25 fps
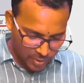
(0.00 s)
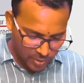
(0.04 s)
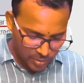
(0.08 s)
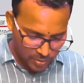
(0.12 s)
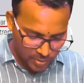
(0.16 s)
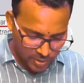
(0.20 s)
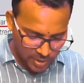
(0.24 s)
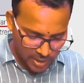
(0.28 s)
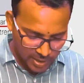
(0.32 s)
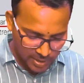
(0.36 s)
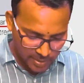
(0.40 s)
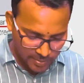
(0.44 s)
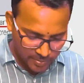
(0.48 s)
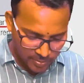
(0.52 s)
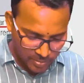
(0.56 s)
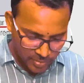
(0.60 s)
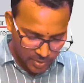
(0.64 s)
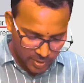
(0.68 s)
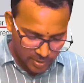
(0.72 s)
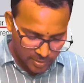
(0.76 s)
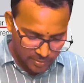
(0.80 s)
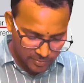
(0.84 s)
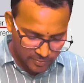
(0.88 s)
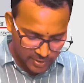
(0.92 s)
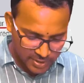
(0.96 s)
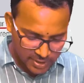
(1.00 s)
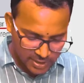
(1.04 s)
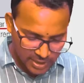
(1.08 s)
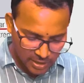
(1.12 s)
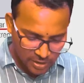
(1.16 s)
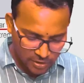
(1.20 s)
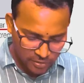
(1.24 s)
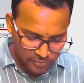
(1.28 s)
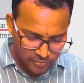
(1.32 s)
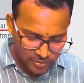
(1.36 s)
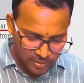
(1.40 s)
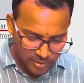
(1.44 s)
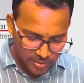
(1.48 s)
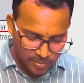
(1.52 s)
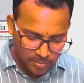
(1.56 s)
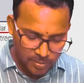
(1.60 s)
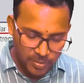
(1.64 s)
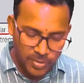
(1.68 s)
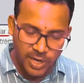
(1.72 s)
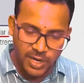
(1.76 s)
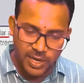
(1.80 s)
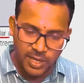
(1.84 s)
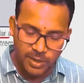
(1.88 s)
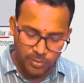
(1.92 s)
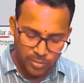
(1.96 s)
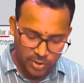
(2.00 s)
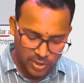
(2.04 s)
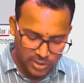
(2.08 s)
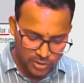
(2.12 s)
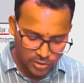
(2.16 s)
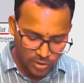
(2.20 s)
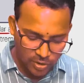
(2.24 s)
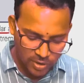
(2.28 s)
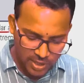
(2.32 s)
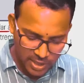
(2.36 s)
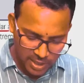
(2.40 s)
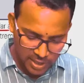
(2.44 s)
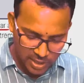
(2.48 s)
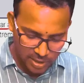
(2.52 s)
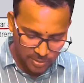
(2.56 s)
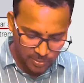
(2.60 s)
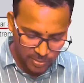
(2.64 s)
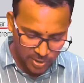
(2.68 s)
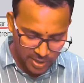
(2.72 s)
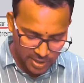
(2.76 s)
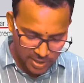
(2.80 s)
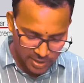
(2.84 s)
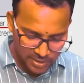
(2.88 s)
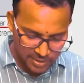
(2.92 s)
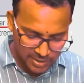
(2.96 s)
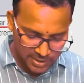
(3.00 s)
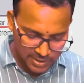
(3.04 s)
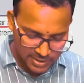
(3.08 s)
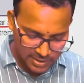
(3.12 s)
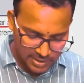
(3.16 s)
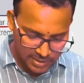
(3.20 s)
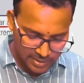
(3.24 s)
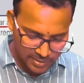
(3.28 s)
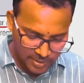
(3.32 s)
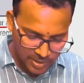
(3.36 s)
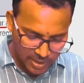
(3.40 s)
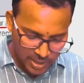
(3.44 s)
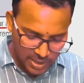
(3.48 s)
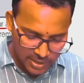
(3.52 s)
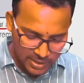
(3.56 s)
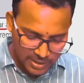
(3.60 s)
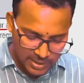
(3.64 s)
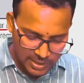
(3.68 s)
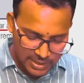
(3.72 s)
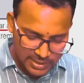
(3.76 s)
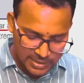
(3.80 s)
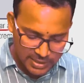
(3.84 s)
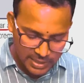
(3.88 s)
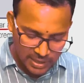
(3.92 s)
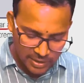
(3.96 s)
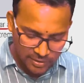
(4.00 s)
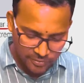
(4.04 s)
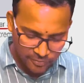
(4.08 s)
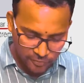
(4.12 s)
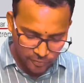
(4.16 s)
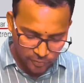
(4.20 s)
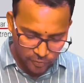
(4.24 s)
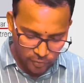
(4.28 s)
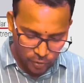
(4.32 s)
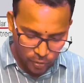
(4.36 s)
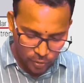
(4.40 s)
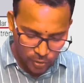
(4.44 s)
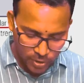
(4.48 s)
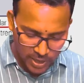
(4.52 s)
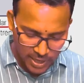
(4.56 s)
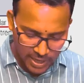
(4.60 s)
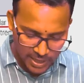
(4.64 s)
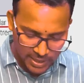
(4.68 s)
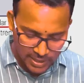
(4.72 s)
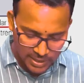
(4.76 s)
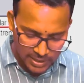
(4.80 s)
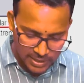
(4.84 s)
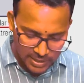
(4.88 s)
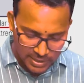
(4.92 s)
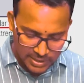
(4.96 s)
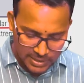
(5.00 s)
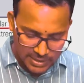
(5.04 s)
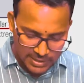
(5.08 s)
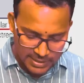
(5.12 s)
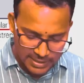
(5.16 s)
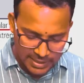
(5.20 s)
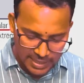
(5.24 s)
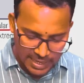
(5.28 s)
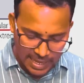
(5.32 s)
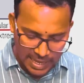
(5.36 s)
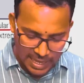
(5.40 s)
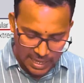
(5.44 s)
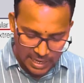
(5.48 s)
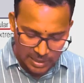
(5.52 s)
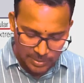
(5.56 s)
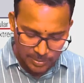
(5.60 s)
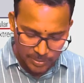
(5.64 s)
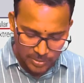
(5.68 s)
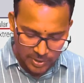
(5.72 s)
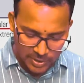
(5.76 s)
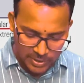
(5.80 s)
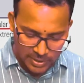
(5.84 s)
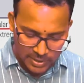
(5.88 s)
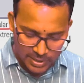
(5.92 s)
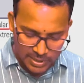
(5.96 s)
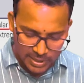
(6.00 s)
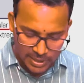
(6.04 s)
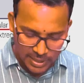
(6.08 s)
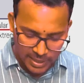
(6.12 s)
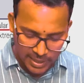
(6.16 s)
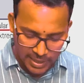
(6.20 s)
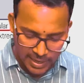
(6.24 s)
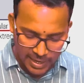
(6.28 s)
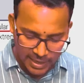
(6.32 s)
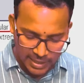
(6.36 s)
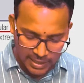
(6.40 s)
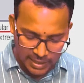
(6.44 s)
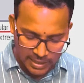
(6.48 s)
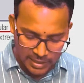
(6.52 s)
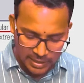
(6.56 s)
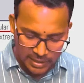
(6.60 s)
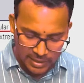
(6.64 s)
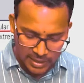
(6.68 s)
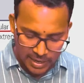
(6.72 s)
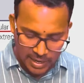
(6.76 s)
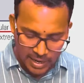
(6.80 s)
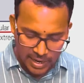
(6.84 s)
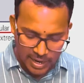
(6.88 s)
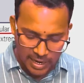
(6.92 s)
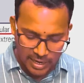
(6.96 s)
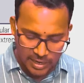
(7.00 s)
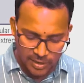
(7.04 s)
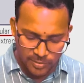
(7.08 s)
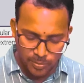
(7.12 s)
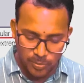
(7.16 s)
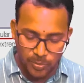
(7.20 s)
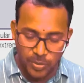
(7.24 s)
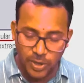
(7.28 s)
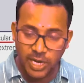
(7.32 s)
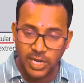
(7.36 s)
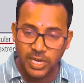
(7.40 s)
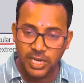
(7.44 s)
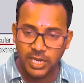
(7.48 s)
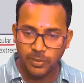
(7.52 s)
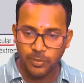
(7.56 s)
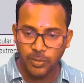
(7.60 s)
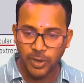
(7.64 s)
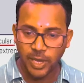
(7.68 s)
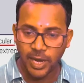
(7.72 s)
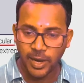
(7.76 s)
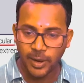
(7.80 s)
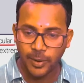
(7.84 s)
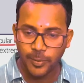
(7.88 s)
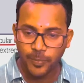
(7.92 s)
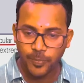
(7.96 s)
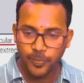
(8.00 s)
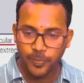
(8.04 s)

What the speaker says: Okay, which are of medium risk or intermediate risk. These are forehead, scalp, neck and pretibia